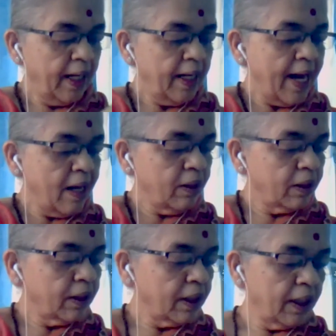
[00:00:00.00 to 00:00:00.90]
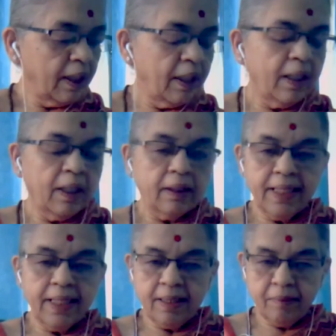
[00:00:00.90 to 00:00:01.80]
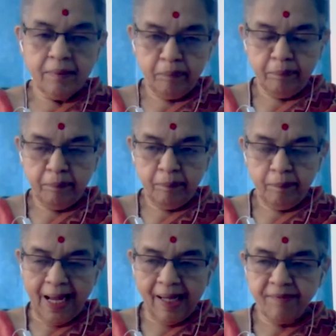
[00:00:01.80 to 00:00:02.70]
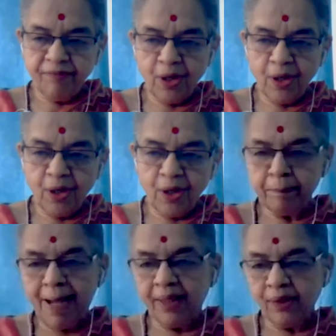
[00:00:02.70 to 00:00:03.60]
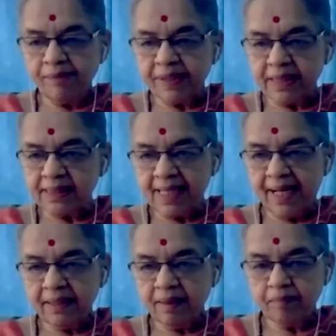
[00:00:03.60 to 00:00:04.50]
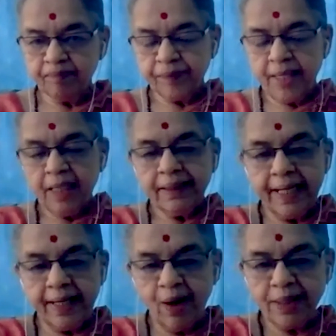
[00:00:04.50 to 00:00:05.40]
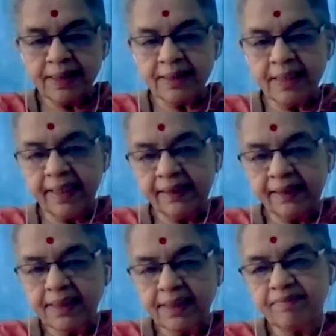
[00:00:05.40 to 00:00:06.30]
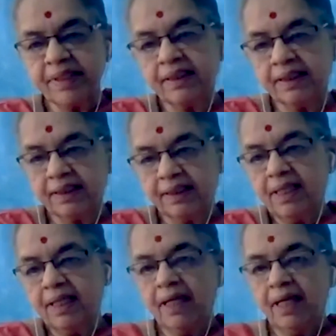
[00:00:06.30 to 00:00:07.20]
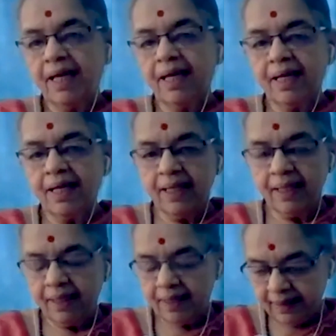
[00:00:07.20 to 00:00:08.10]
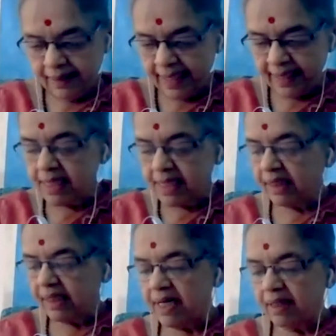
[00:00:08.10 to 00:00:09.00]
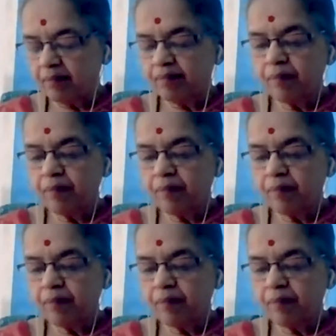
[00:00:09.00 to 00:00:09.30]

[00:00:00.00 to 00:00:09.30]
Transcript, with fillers: Now, the unfortunate part of it is that the hedonistic ethics with uh, taking rina,